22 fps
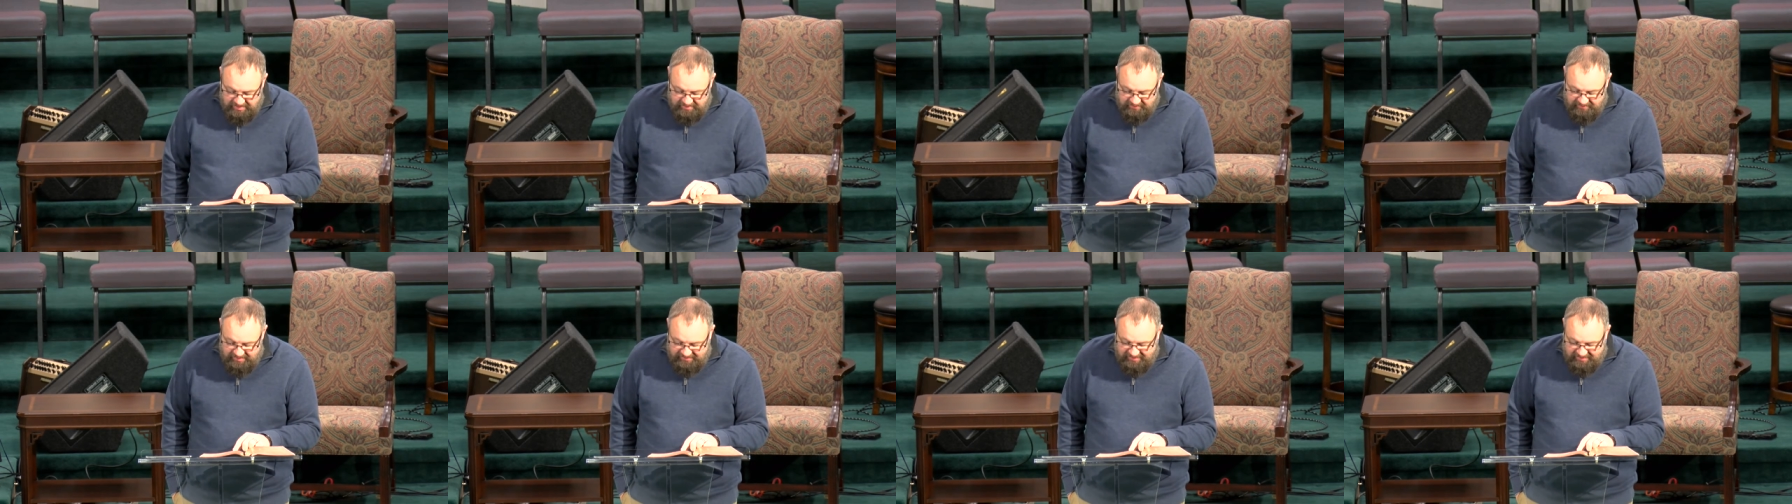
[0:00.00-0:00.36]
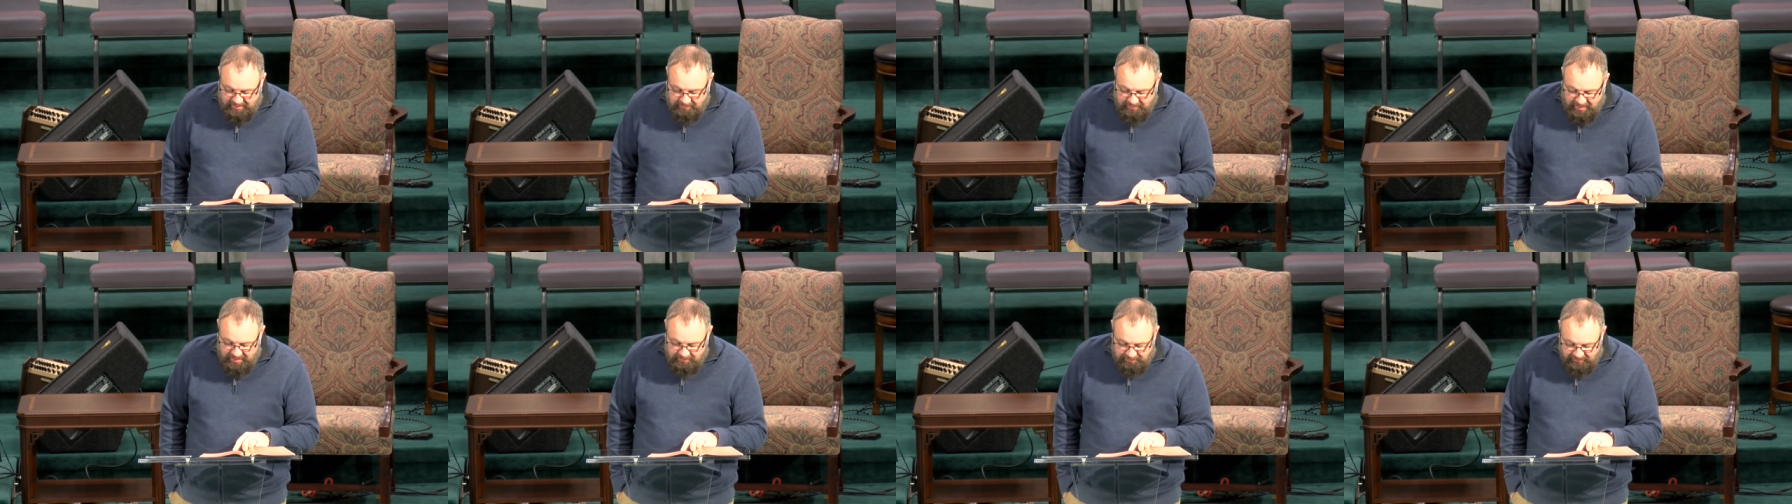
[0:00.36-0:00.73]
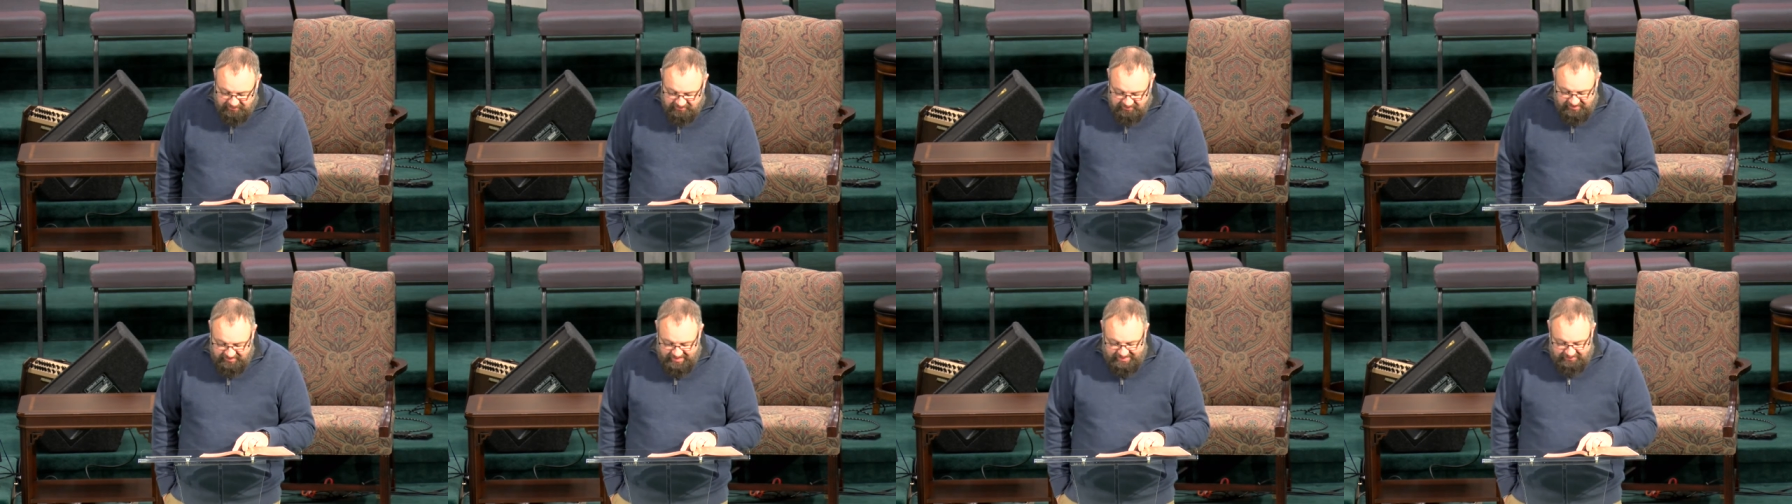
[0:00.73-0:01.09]
that they may
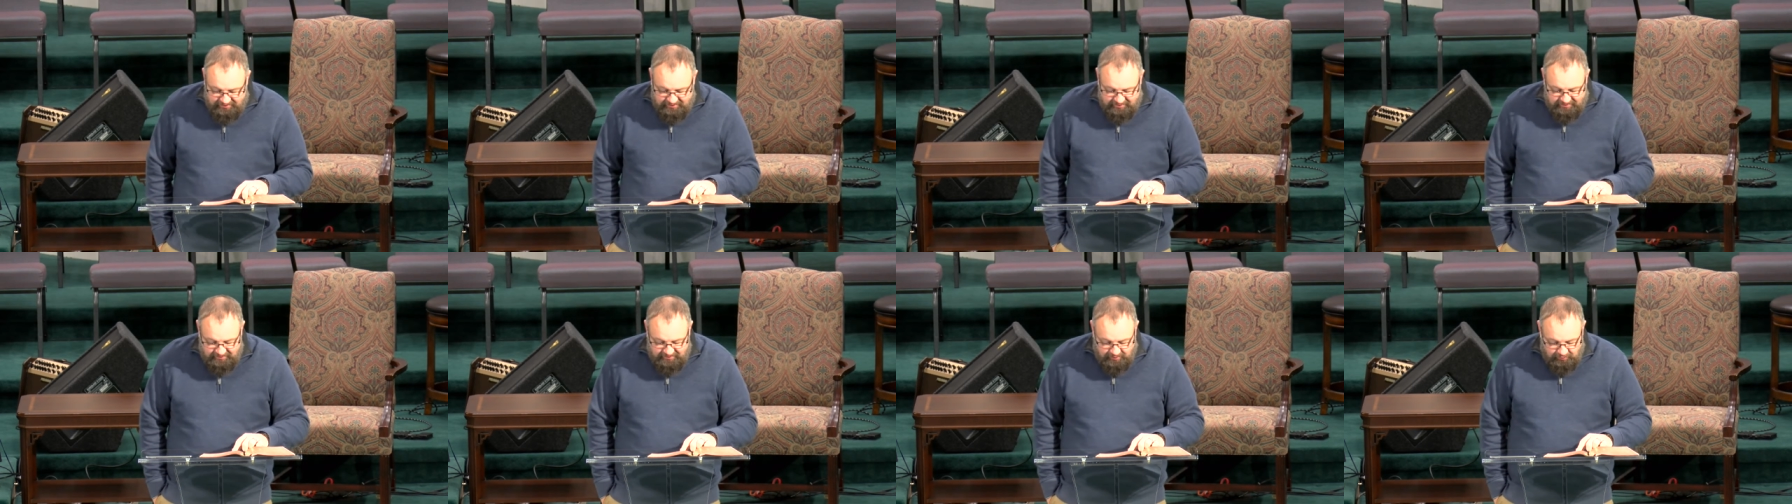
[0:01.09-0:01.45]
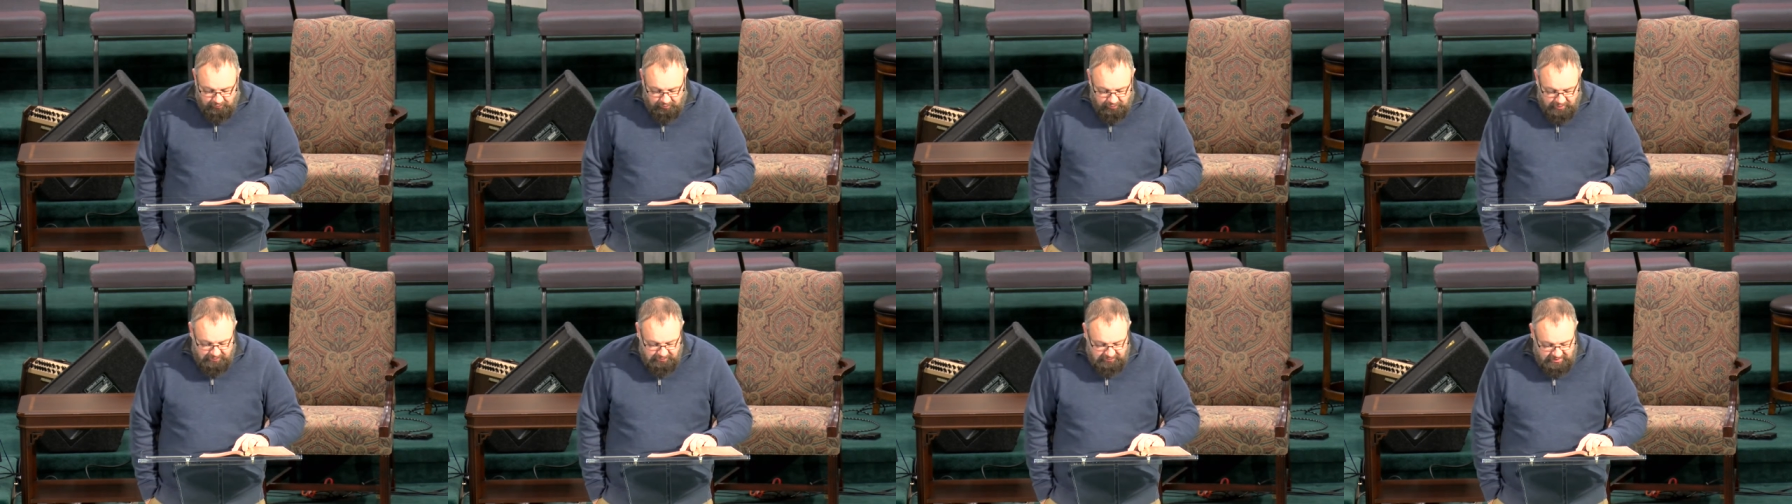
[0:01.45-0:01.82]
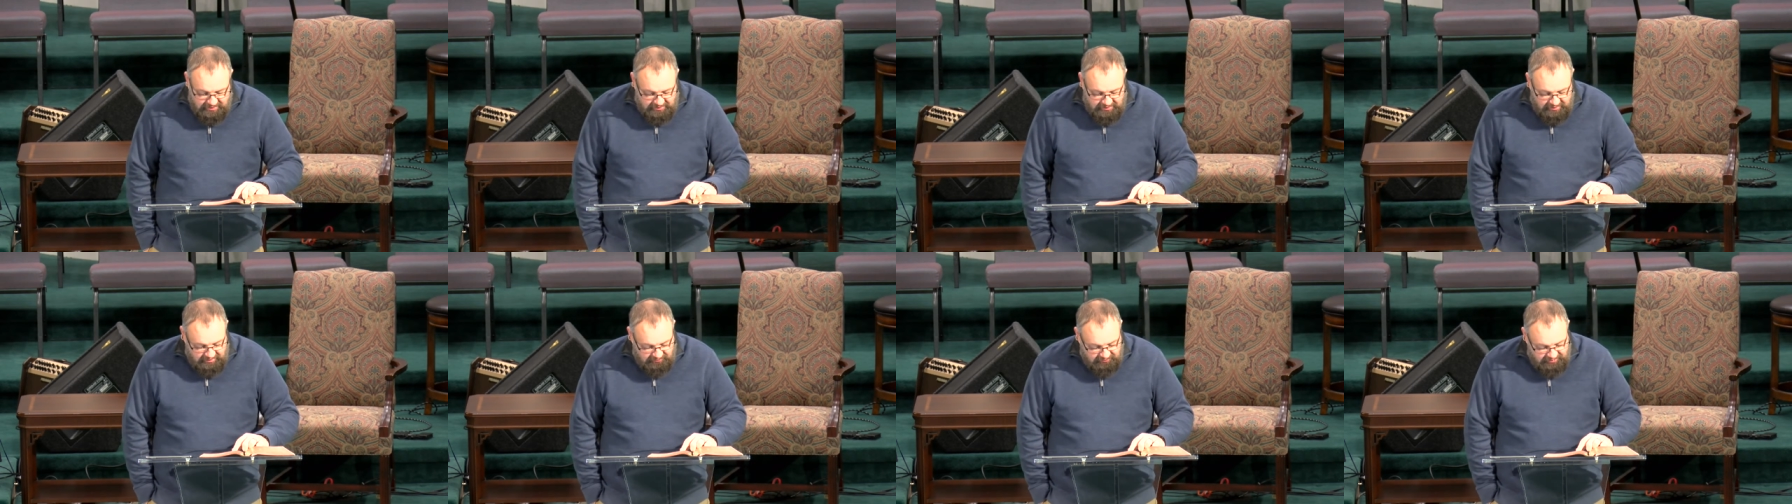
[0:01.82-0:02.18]
possess the
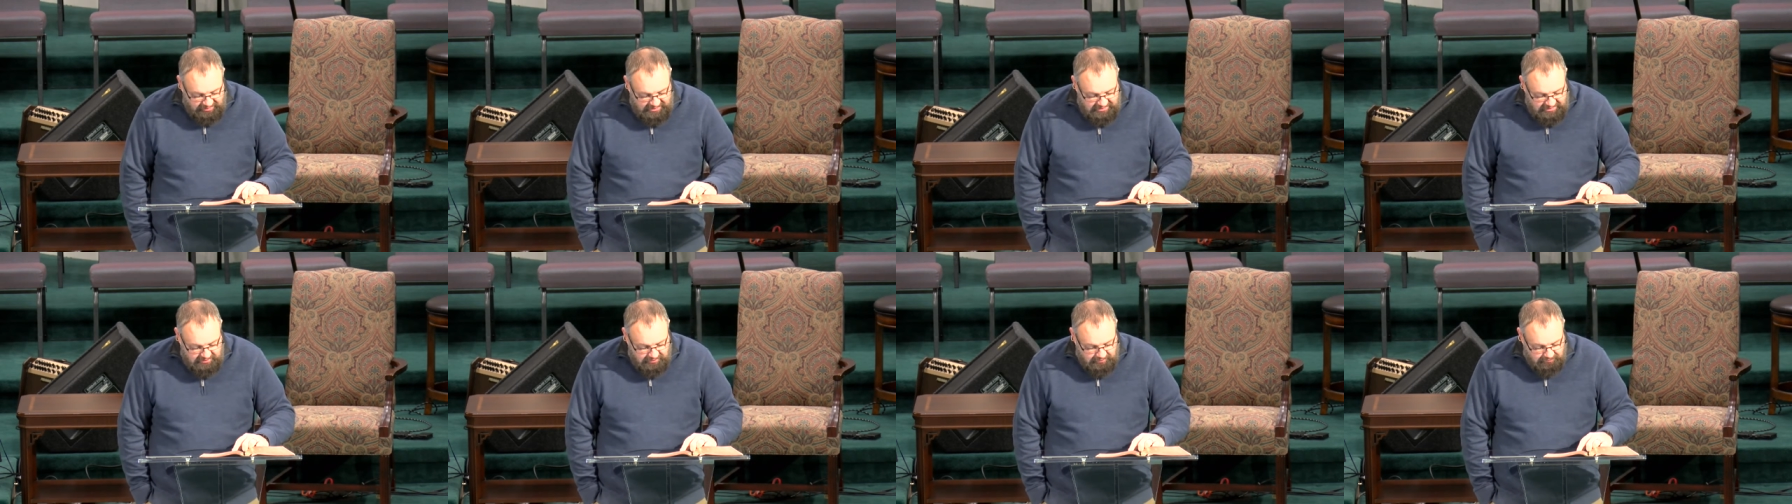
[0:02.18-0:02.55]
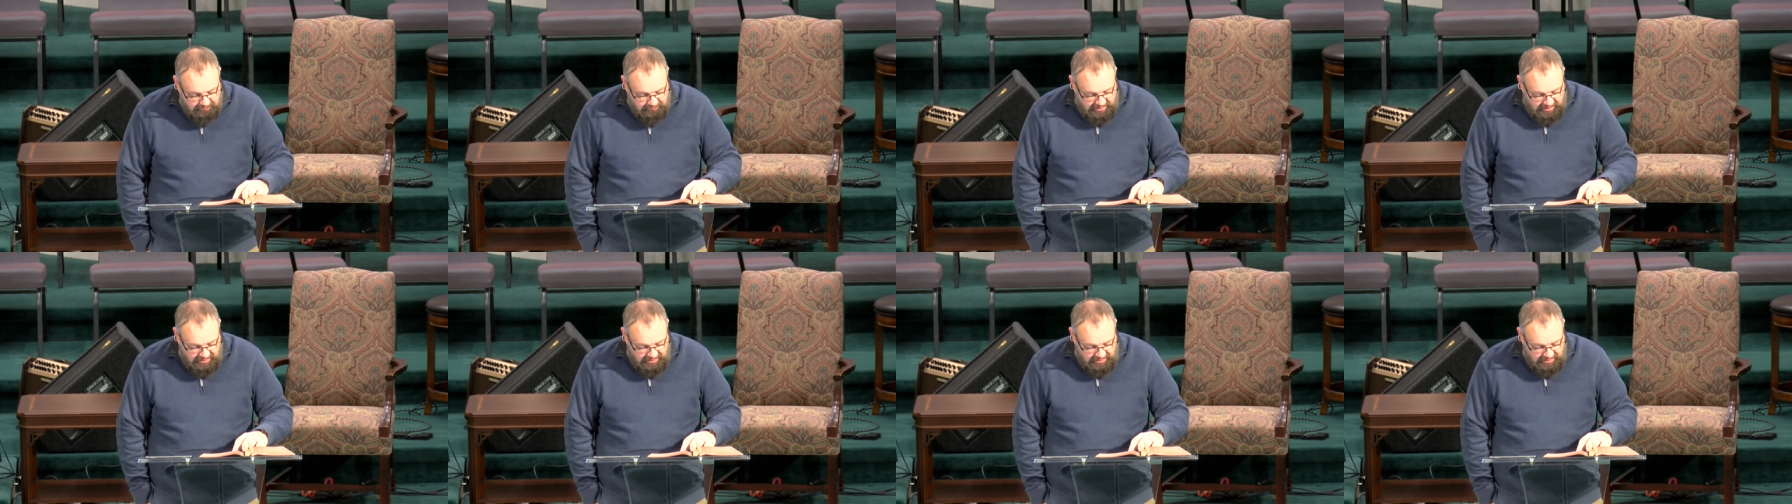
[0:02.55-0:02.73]
remnant of Edom